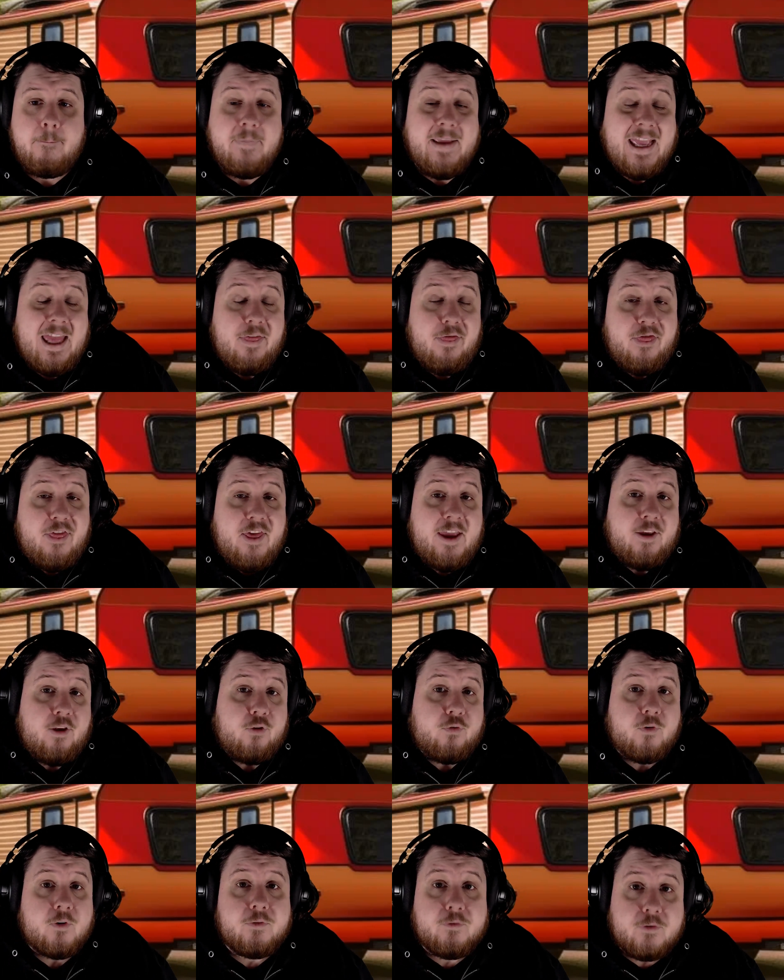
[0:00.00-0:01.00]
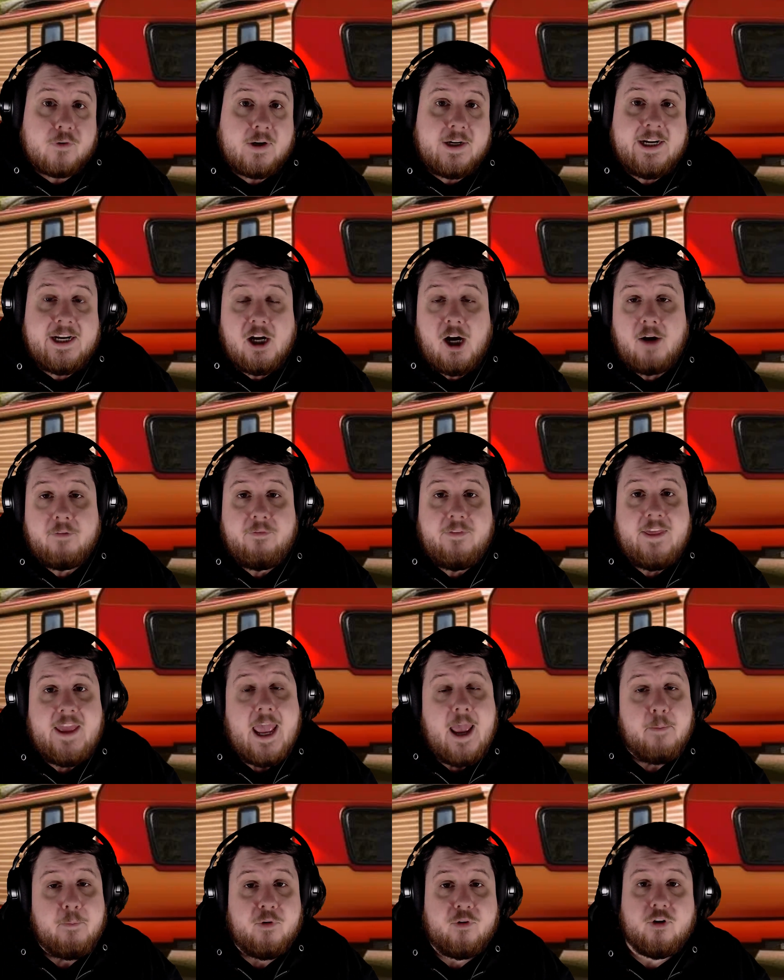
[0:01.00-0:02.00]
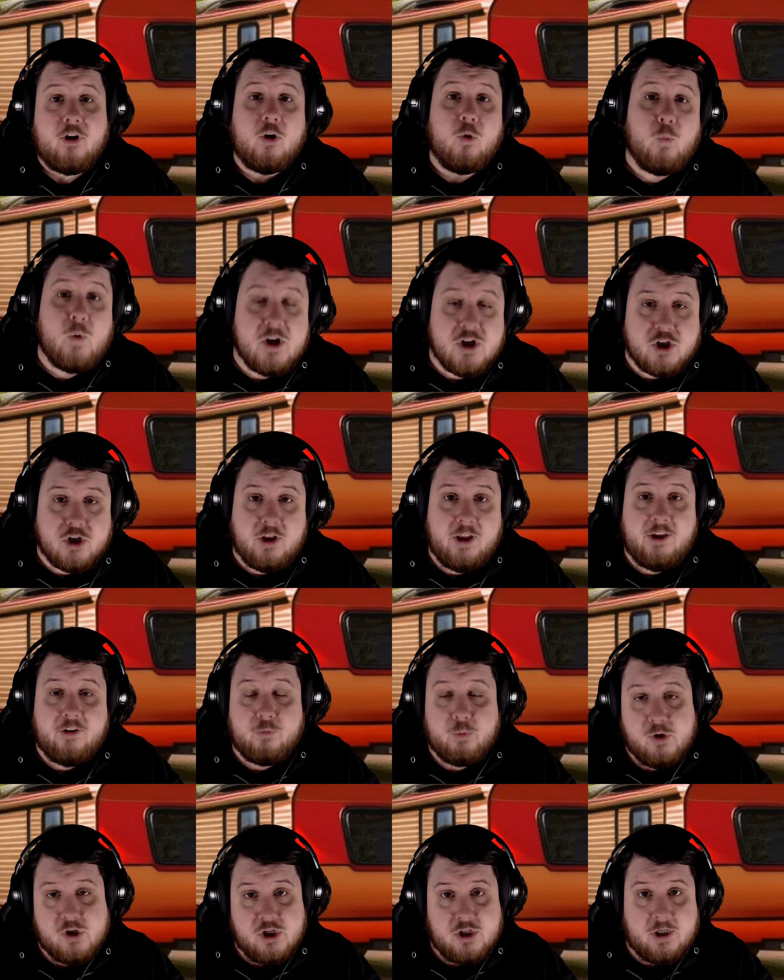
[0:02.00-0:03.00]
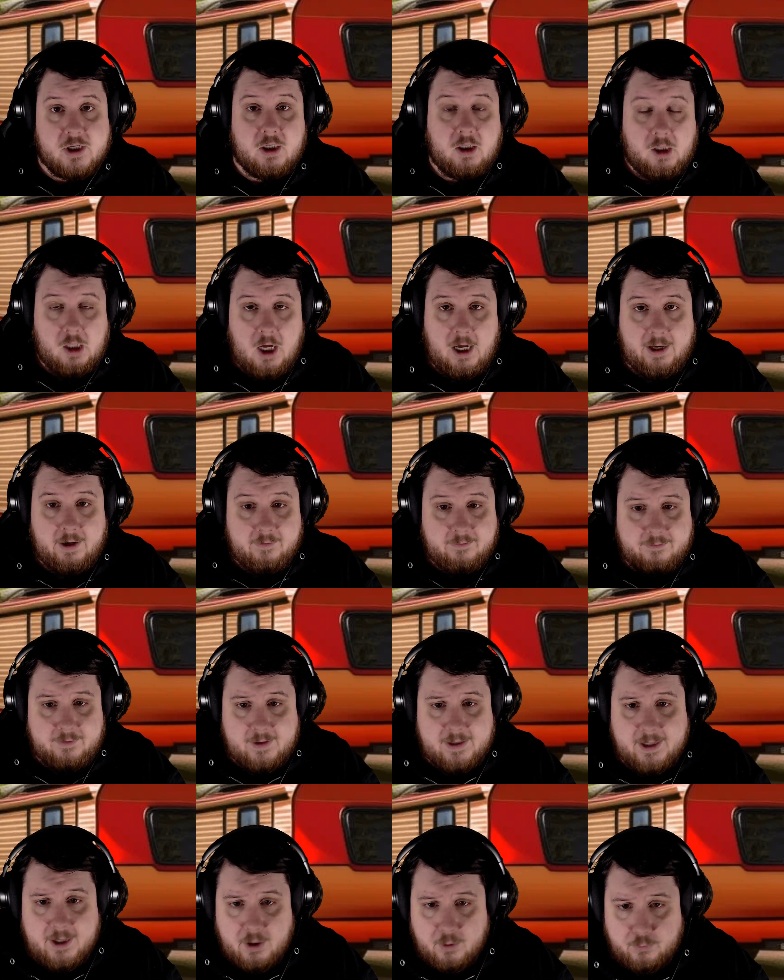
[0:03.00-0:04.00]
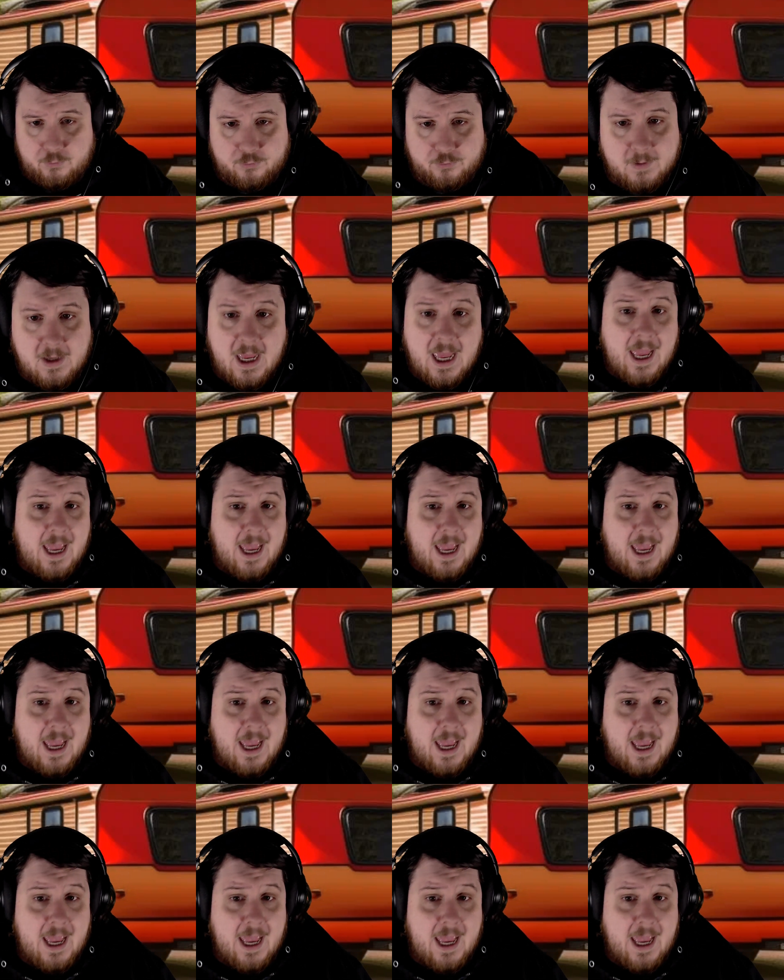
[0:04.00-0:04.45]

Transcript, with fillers: get things for free off the Amazon wish list, which is in a lot of videos.